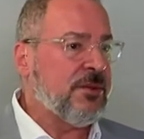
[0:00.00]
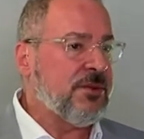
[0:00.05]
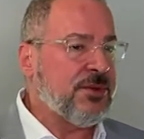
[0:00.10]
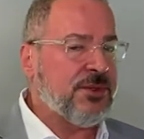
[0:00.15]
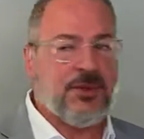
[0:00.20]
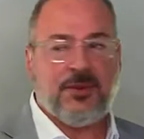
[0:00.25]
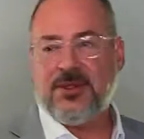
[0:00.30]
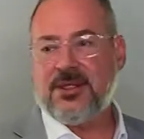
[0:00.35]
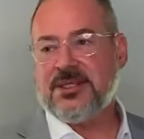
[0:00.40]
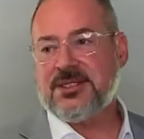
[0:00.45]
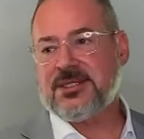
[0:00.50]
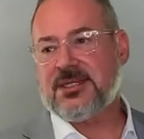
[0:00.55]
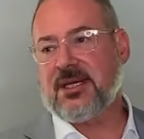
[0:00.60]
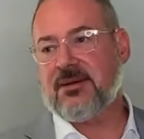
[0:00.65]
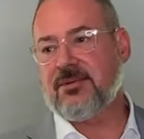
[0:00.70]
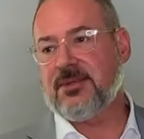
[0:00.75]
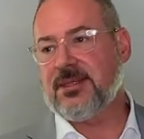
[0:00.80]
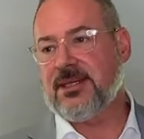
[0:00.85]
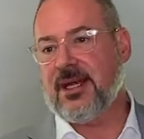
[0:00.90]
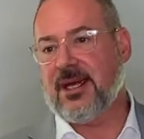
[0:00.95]
do this
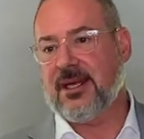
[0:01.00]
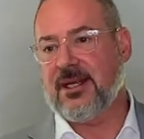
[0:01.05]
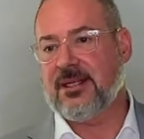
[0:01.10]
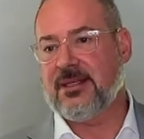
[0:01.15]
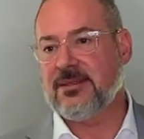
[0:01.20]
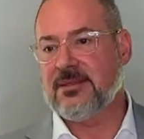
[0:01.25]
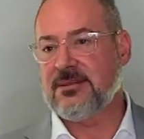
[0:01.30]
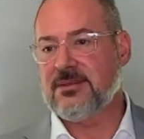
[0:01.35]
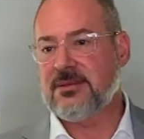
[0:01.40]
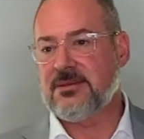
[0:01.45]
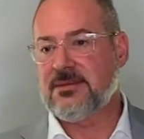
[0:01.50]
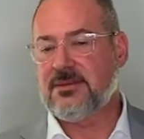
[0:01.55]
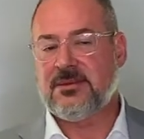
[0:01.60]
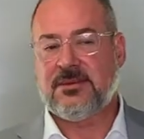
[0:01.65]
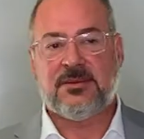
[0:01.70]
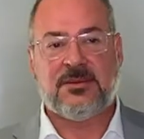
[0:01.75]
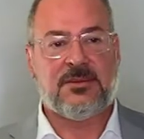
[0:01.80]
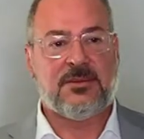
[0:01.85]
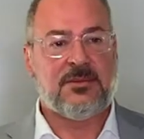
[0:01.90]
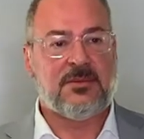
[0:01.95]
every day.
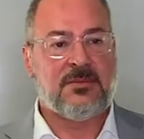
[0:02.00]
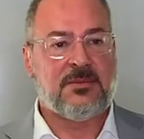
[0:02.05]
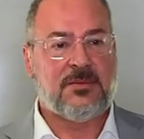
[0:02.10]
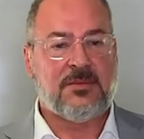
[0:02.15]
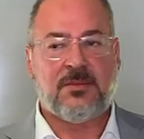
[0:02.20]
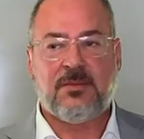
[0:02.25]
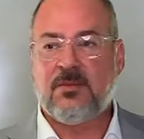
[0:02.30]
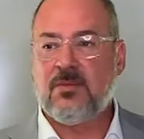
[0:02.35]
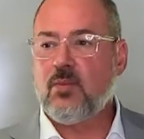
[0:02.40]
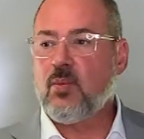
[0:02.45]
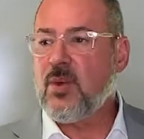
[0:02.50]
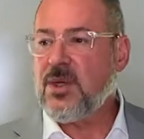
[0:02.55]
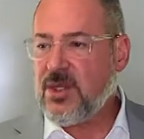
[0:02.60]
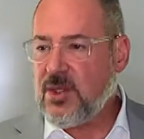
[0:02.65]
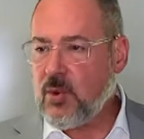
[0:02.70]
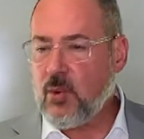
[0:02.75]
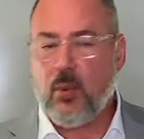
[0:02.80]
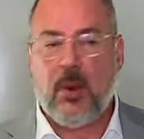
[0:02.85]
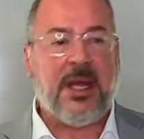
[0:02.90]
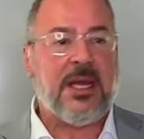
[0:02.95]
When
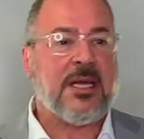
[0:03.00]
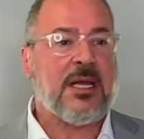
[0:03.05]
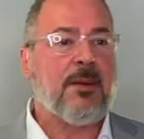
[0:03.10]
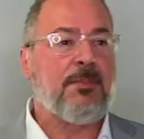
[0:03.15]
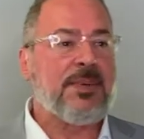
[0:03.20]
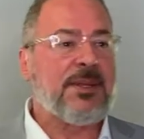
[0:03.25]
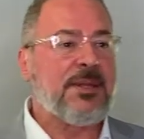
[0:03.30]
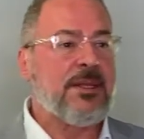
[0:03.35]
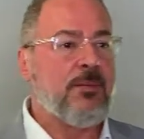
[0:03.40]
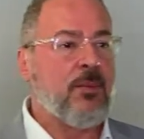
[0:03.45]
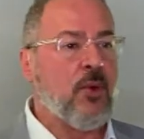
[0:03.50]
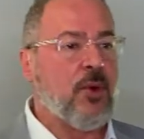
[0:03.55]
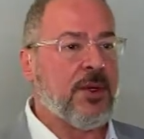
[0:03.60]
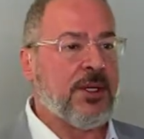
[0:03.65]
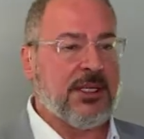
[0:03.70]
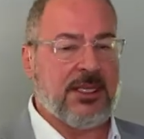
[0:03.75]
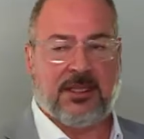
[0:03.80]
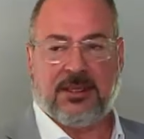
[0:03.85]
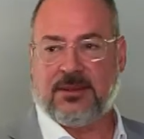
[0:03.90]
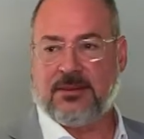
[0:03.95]
you wake up in the
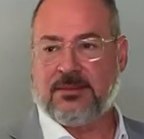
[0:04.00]
morning,